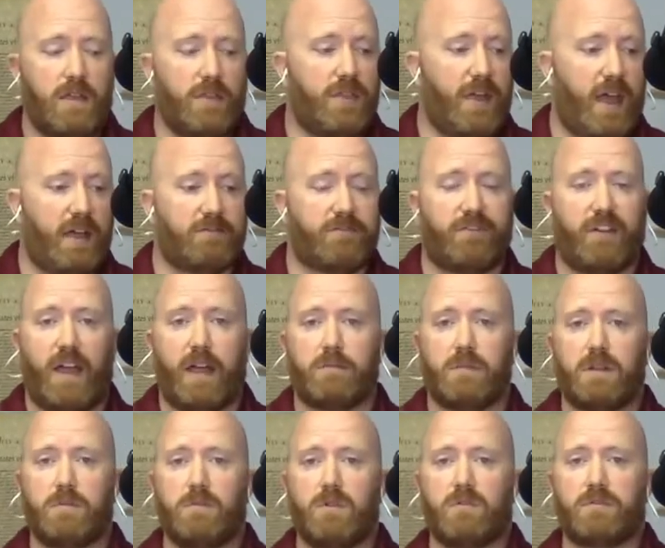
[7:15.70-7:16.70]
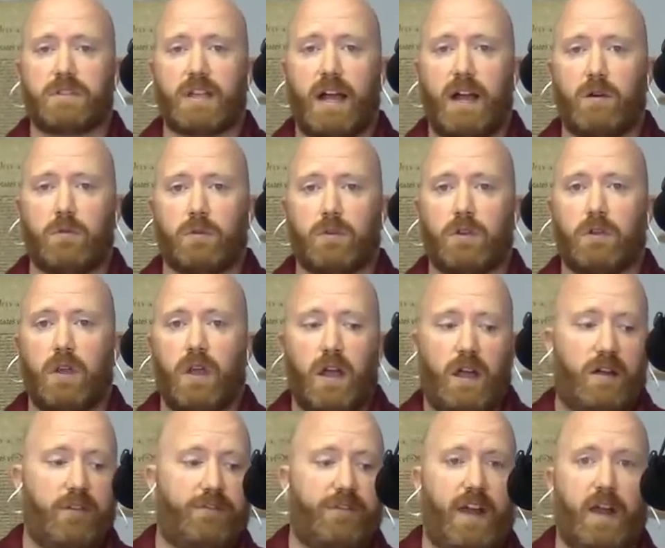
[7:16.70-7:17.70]
That family moves out.
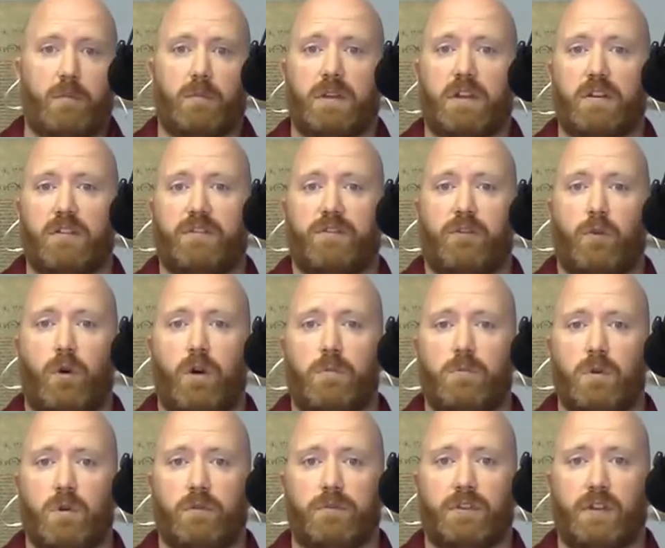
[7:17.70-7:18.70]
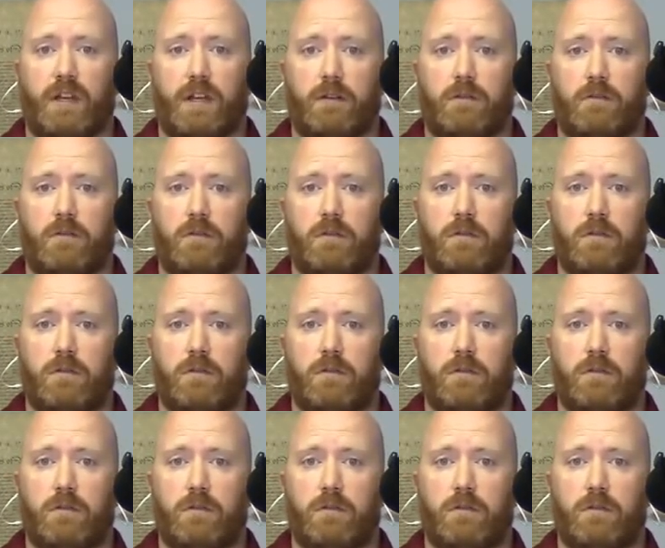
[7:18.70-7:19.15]
A family of 4 moves in.